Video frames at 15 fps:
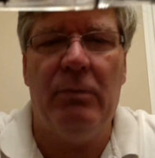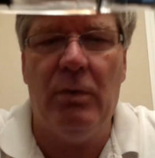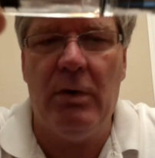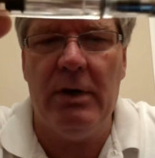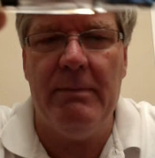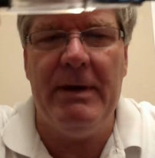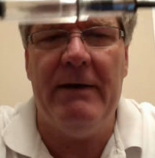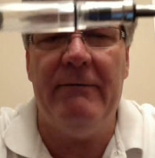worry
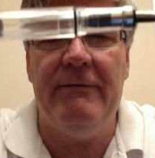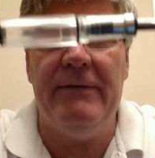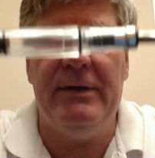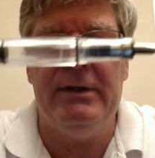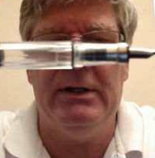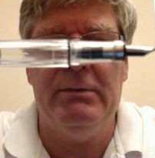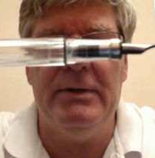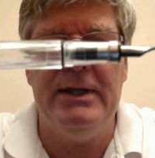about
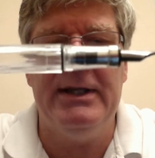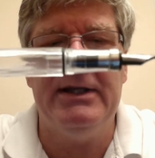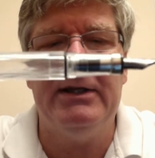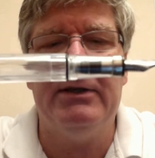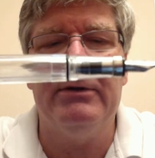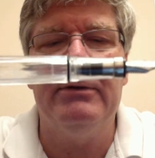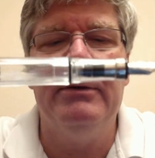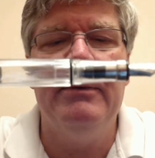filling it with ink.
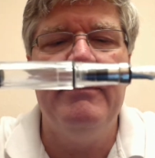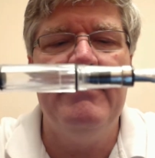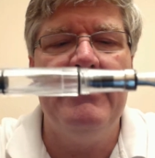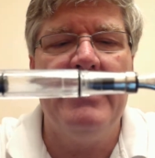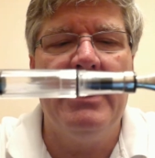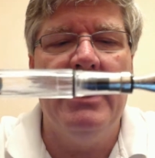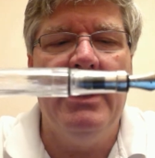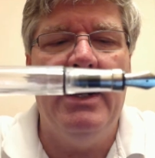
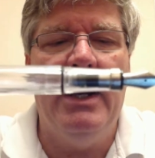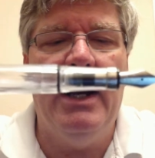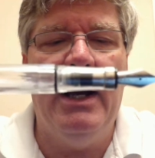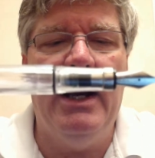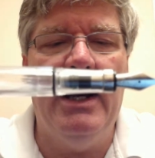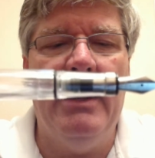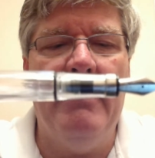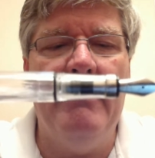
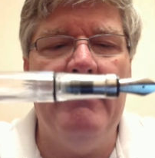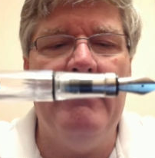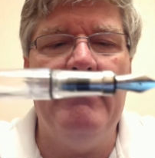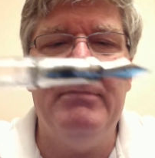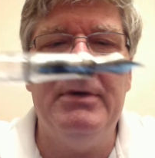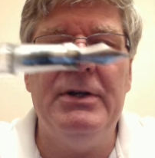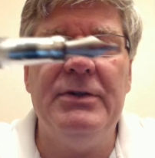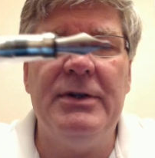
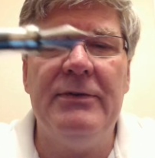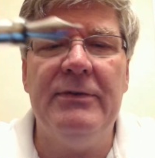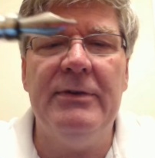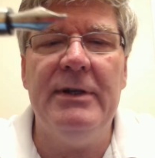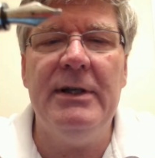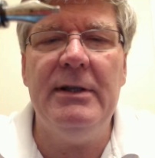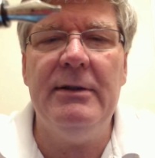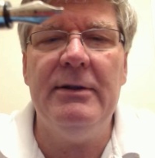But as you can
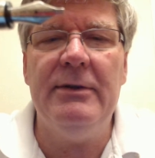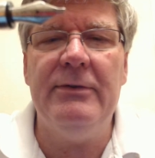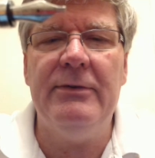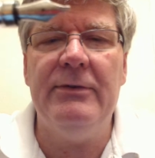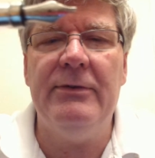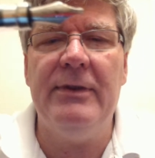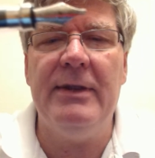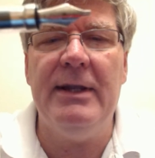see, this
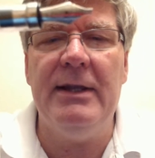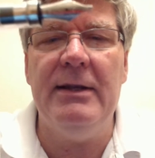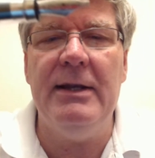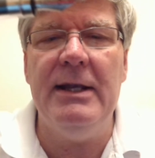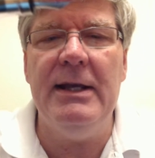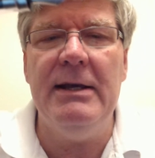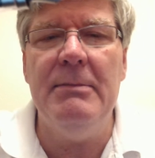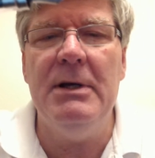is the
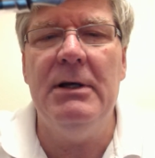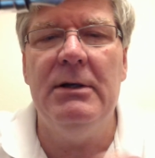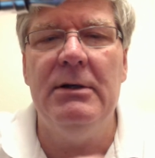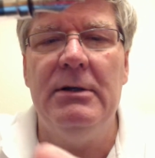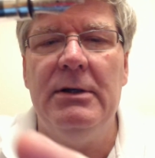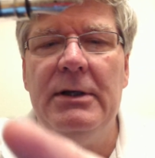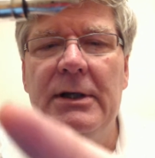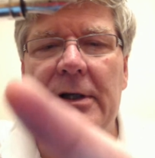nib
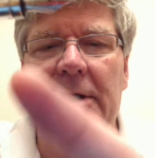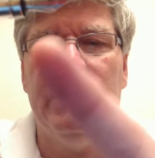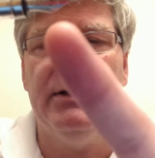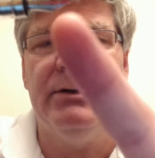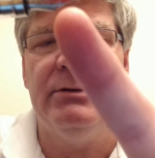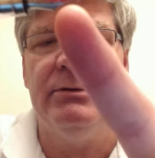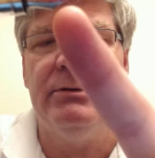here.